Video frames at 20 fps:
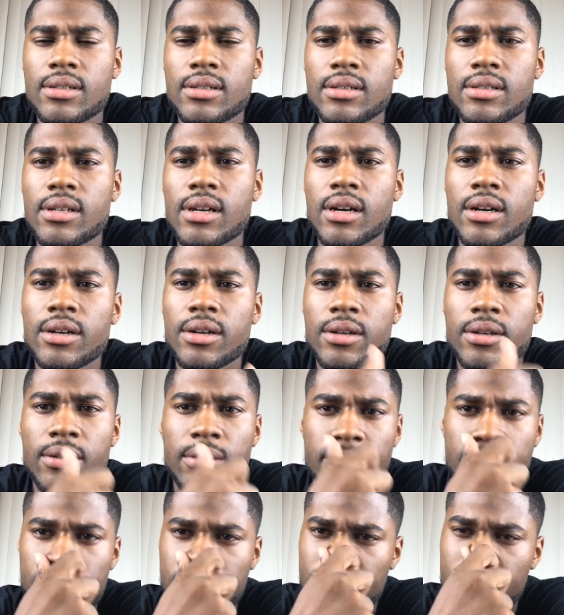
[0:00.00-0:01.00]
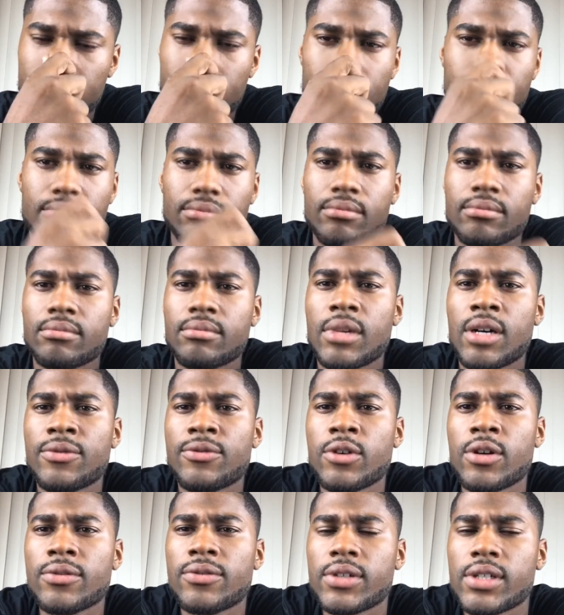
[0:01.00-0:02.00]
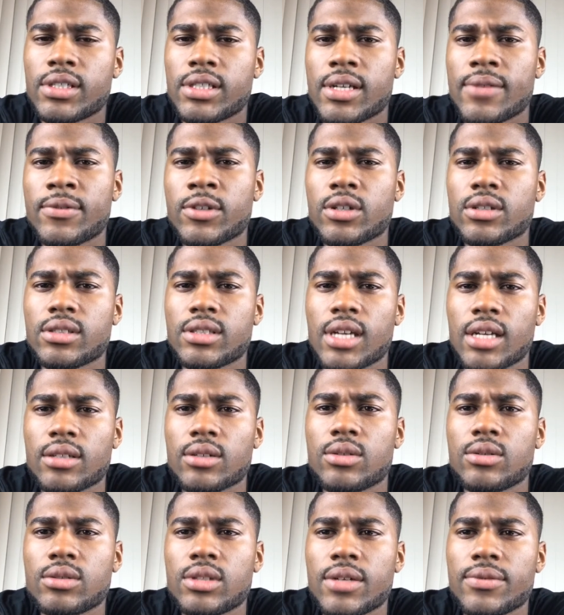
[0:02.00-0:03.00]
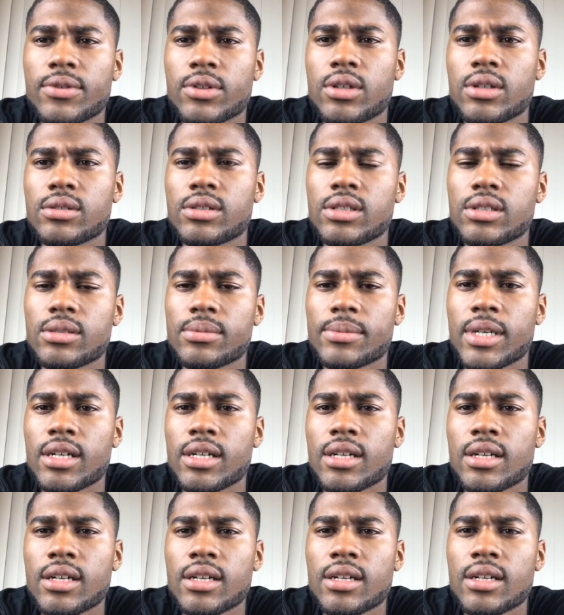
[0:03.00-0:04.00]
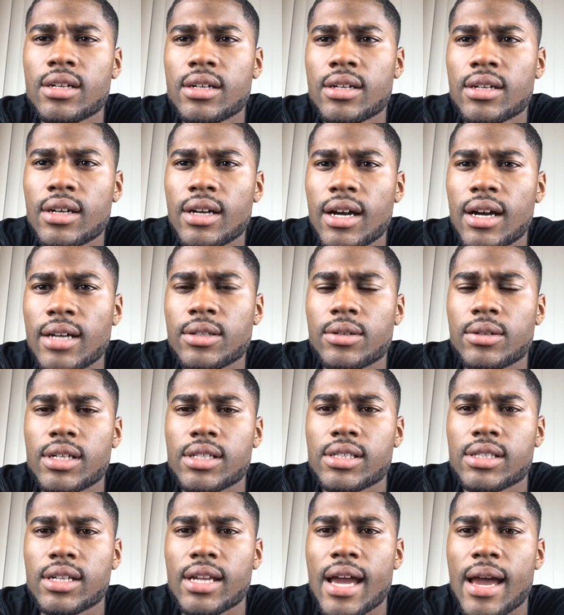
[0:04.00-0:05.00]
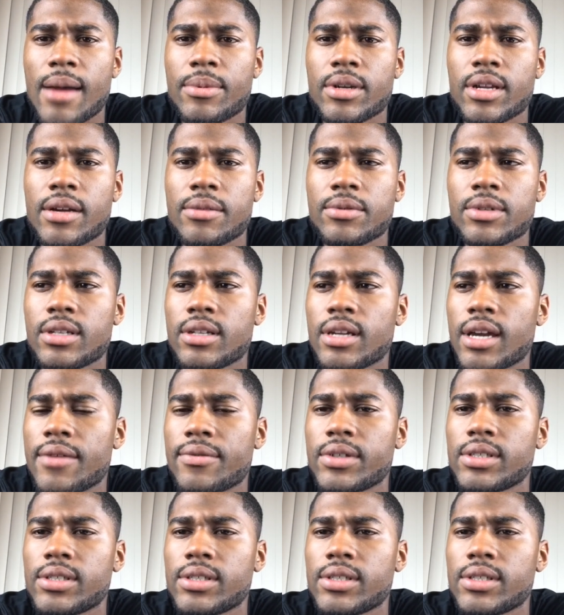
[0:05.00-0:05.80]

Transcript: Y'all here? My fault for the technical difficulties, man. I know that shit happen every